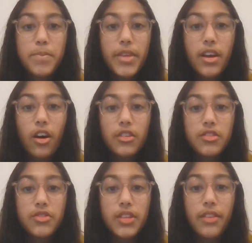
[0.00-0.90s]
They
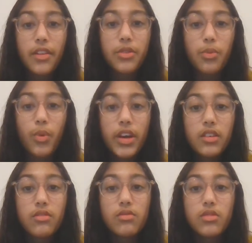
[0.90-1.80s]
also said that the way
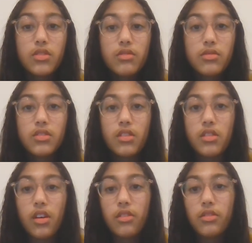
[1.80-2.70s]
Google used their
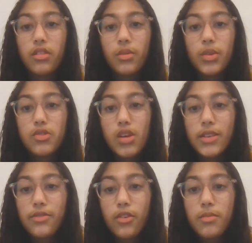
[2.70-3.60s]
code was
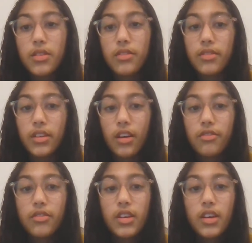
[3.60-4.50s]
transformative
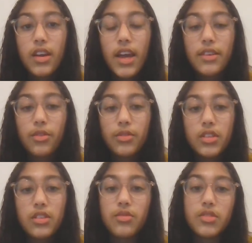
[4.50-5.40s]
enough and
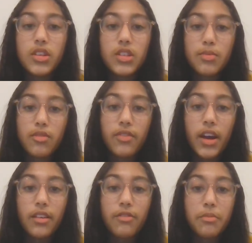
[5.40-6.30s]
only used it to
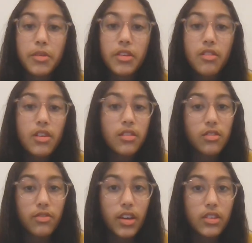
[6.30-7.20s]
provide a familiar
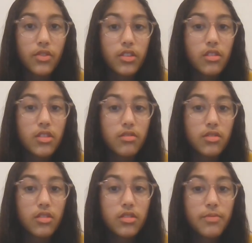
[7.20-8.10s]
interface for their
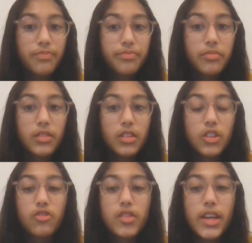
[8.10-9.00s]
users
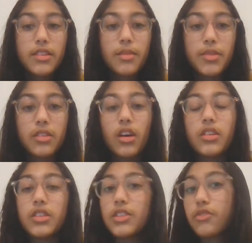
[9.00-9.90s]
to create something on
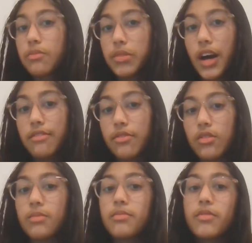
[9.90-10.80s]
a different
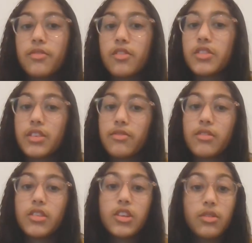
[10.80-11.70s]
platform for a
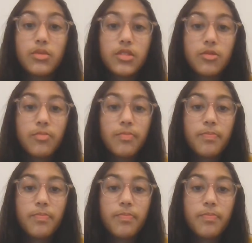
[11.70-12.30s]
different use.